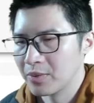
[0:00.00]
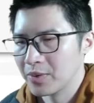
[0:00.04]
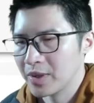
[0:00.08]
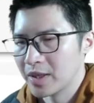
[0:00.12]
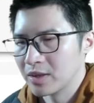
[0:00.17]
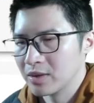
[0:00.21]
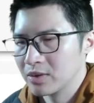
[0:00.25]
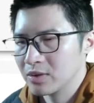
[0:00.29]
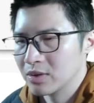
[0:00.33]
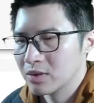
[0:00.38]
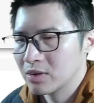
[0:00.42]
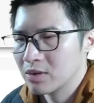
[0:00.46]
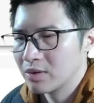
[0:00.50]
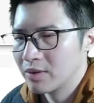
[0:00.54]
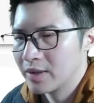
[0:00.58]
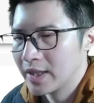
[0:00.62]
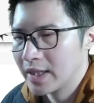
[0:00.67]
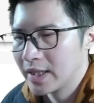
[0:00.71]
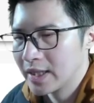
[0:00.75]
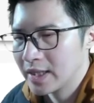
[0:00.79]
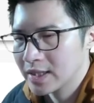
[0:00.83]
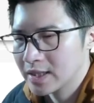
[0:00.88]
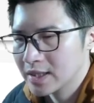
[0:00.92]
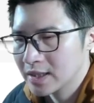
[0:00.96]
We're going to
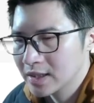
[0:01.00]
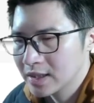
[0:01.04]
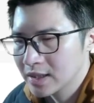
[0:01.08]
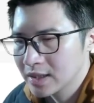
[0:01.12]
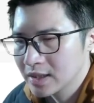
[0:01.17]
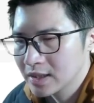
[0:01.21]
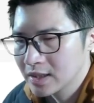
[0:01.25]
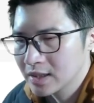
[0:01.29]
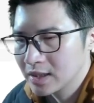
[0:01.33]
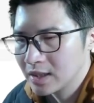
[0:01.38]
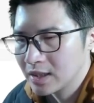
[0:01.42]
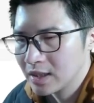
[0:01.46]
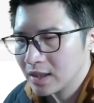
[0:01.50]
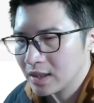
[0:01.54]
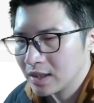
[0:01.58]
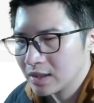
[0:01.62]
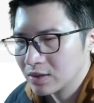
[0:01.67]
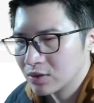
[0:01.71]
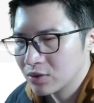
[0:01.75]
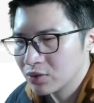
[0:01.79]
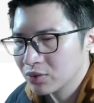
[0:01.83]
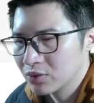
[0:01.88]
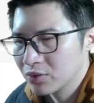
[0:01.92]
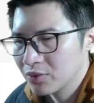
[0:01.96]
create
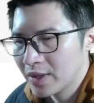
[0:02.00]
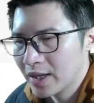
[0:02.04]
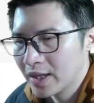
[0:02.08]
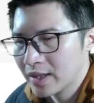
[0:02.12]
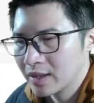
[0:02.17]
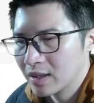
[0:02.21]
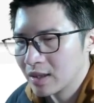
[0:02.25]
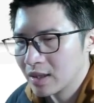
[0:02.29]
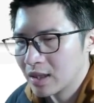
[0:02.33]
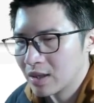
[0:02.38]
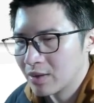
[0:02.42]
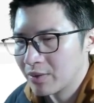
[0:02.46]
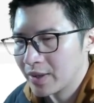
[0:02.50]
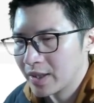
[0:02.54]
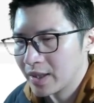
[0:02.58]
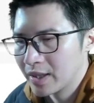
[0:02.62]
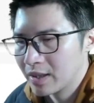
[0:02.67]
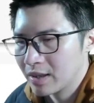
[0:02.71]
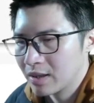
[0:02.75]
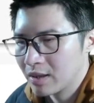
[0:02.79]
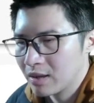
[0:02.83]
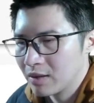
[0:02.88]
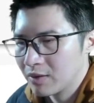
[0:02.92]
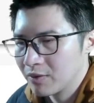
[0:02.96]
2 random
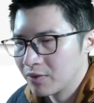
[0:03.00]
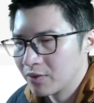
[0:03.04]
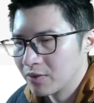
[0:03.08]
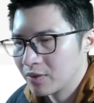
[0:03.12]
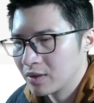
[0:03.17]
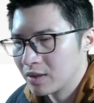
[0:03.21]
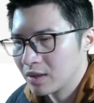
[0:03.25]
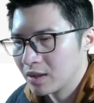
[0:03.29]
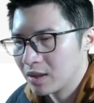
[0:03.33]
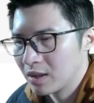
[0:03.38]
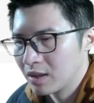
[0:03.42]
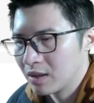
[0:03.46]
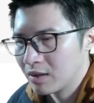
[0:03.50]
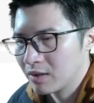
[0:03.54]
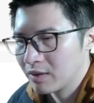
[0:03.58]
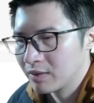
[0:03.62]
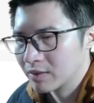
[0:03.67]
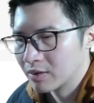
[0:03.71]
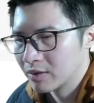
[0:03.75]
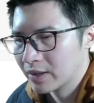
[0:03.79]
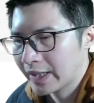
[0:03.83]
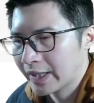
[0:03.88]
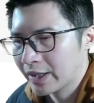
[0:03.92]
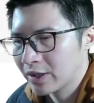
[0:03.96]
array of
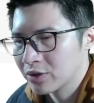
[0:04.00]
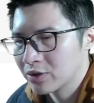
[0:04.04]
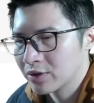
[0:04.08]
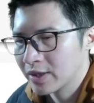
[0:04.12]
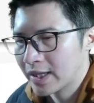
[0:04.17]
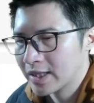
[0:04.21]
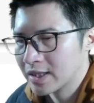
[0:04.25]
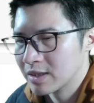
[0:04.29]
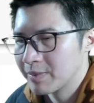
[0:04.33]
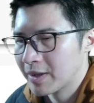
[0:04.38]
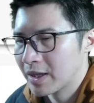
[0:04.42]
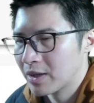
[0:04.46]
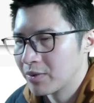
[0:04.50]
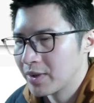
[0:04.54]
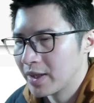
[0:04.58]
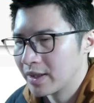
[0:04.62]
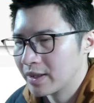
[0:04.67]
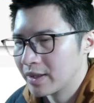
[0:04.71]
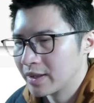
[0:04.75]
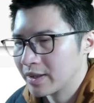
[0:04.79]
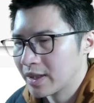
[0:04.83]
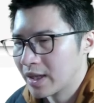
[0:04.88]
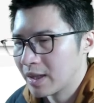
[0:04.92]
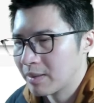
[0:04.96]
initialized by
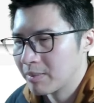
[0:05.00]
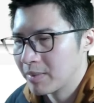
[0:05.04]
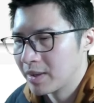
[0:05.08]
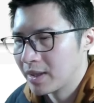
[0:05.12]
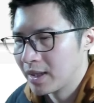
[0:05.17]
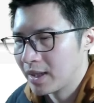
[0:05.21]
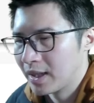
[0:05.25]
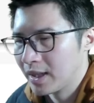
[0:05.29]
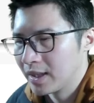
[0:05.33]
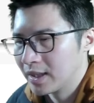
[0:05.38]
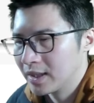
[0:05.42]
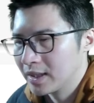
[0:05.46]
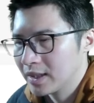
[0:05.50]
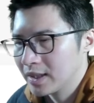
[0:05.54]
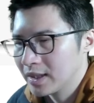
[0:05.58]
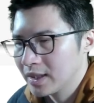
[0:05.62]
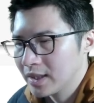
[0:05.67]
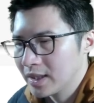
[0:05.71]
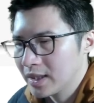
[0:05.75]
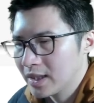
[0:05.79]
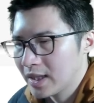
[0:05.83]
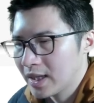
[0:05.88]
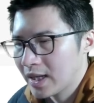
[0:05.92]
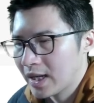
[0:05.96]
random numpy
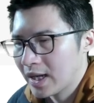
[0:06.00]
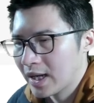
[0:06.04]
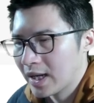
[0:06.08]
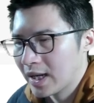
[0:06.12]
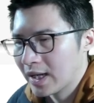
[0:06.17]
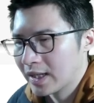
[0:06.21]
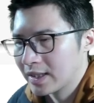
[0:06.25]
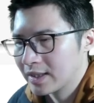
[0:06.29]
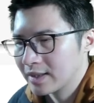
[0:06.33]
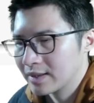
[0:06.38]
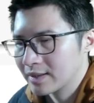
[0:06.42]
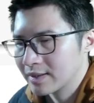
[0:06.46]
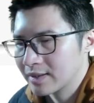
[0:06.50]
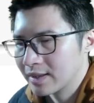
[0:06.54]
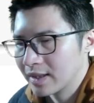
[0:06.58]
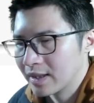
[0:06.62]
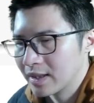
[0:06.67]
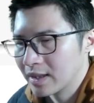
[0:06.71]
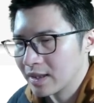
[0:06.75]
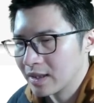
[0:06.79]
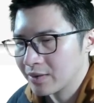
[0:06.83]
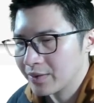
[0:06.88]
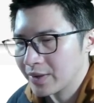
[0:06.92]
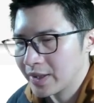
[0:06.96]
and a
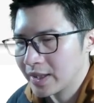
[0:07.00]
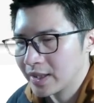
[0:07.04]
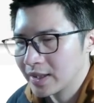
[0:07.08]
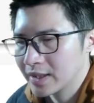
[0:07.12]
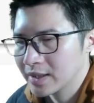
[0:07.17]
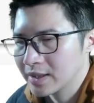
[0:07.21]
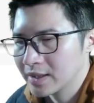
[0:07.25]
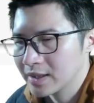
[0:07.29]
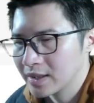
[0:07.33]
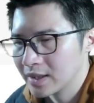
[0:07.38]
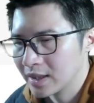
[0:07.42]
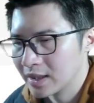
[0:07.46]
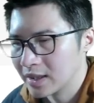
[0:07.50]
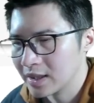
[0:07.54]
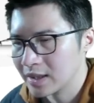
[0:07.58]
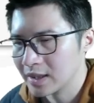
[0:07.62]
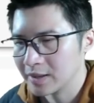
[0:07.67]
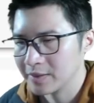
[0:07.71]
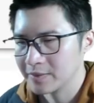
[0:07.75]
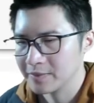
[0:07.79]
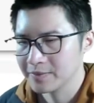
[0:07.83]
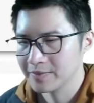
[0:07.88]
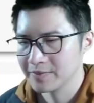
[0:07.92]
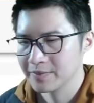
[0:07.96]
C array here.